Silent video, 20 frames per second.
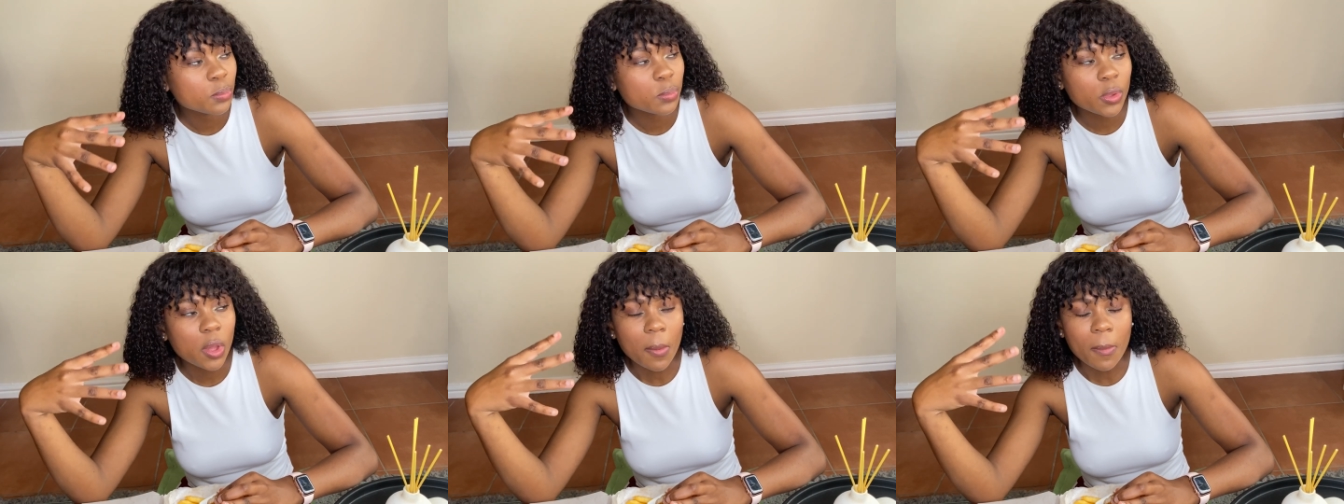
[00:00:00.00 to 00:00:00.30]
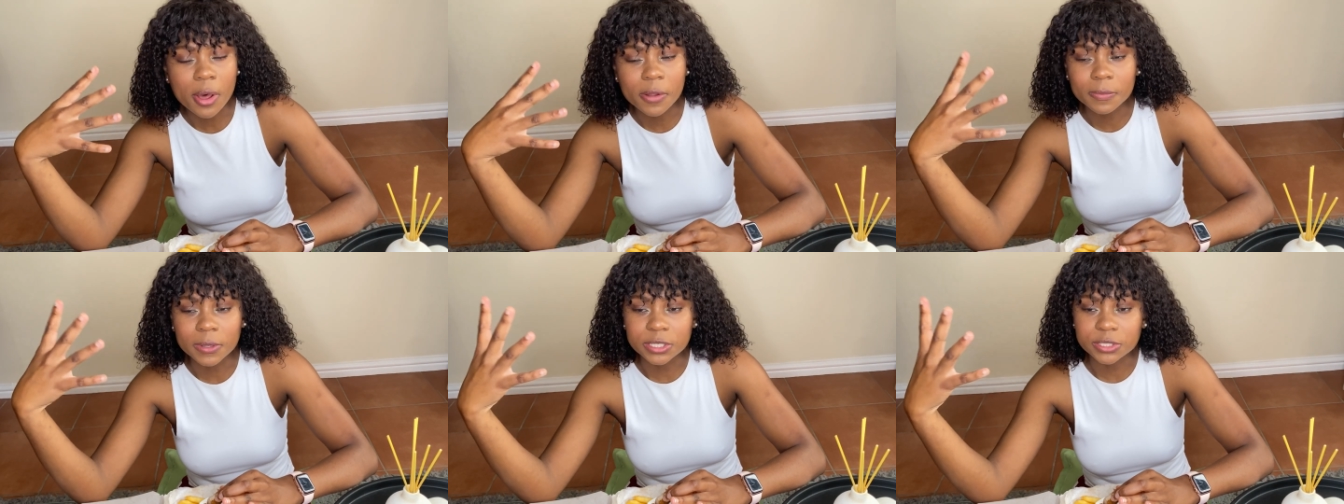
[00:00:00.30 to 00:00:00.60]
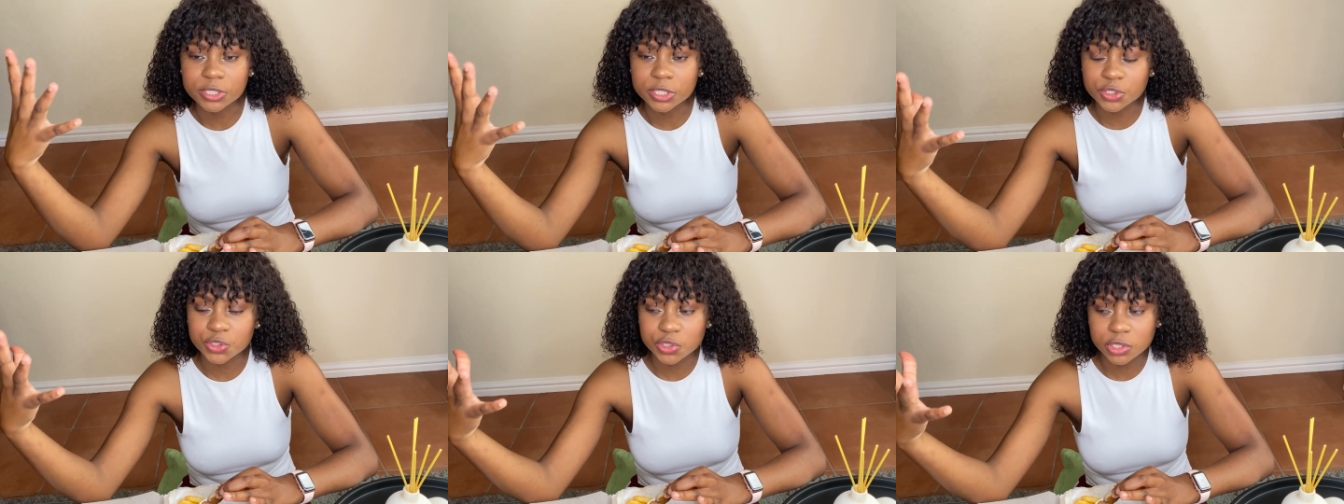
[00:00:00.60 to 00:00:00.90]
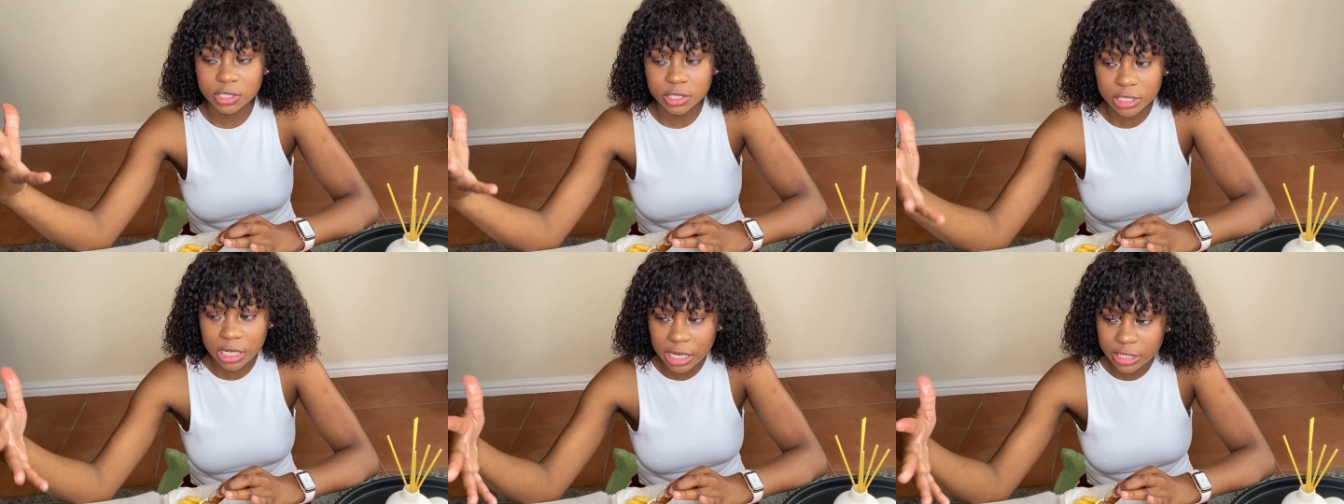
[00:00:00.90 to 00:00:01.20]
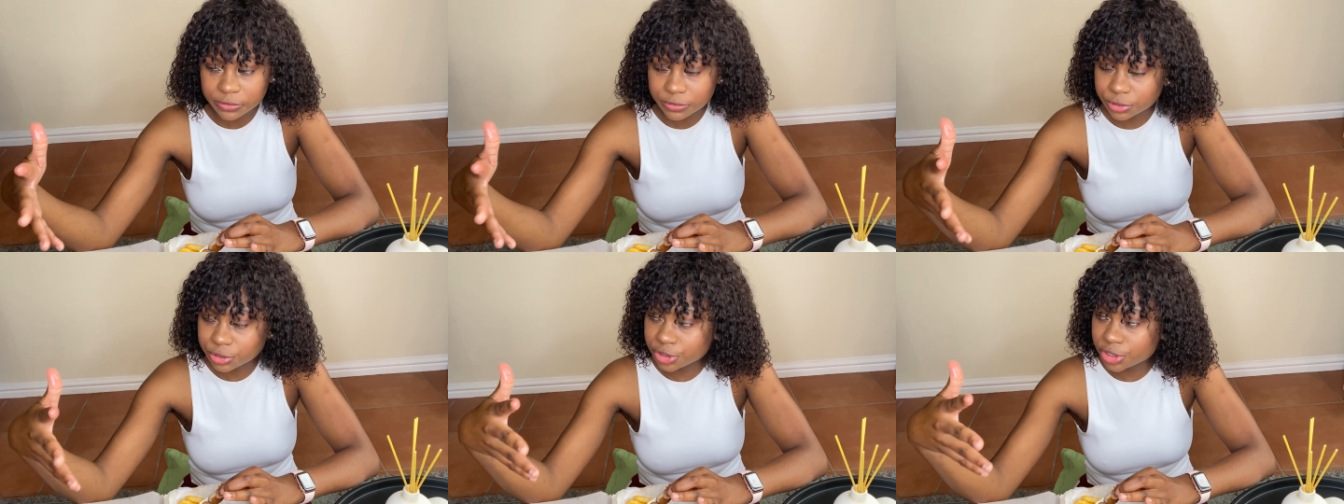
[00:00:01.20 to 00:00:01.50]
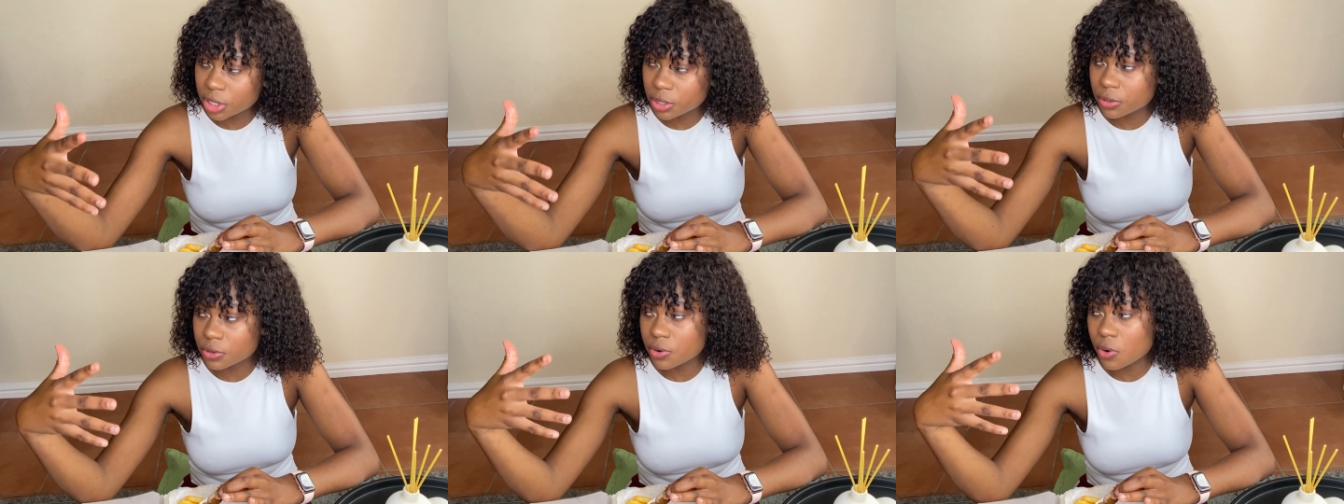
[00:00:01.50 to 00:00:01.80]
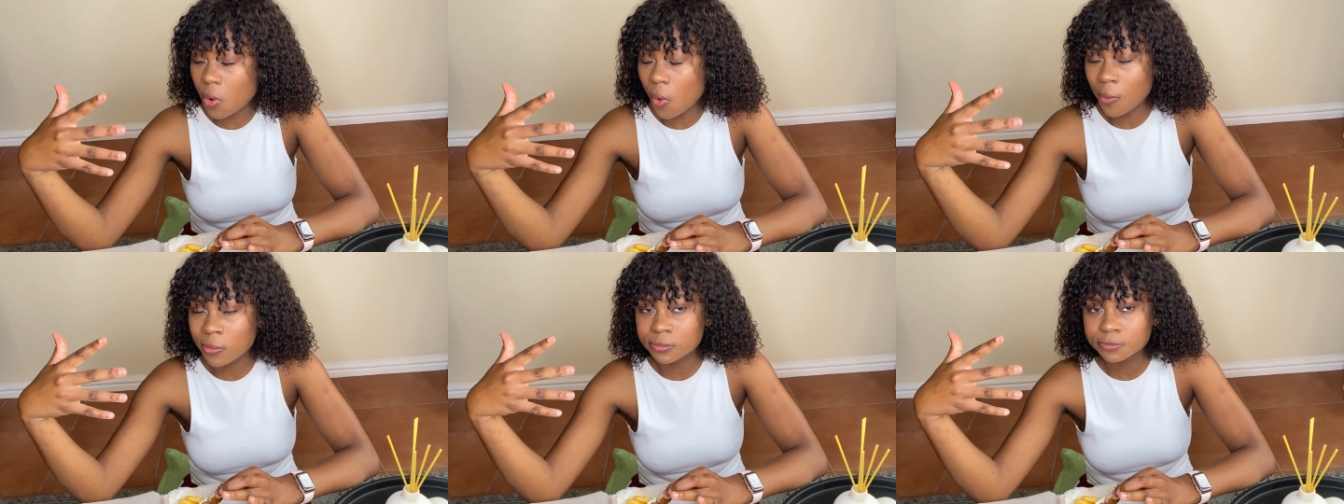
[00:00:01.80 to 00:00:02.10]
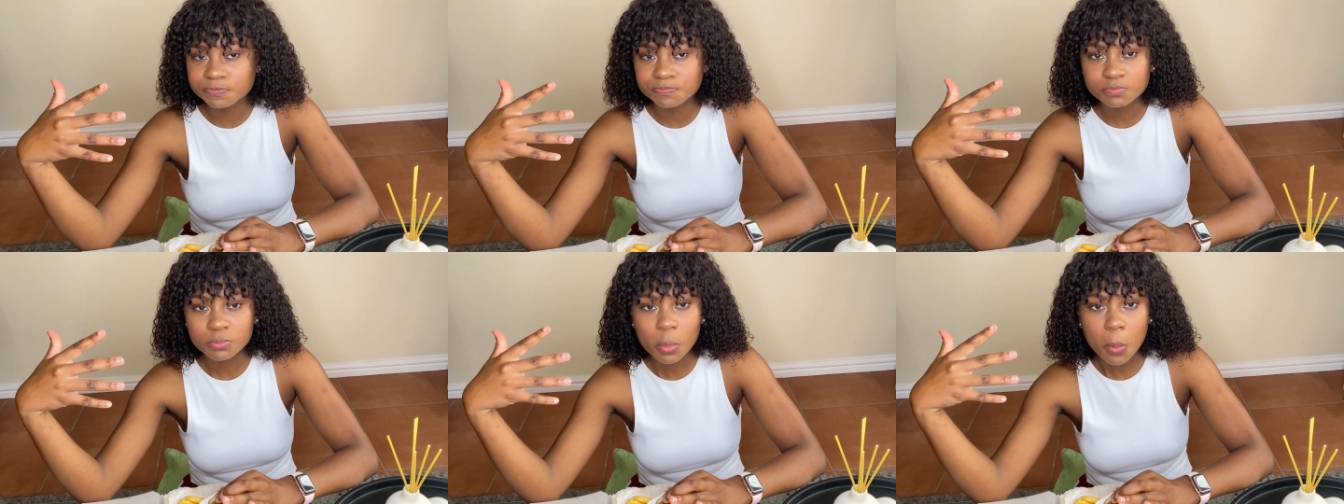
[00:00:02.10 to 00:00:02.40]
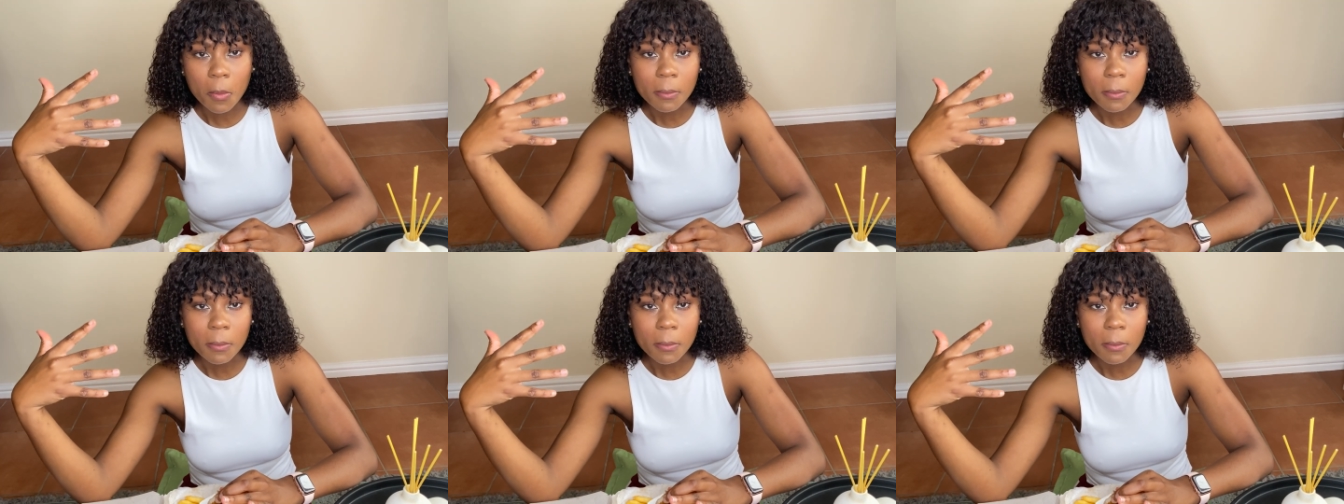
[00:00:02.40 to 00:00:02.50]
about my sexual life in general.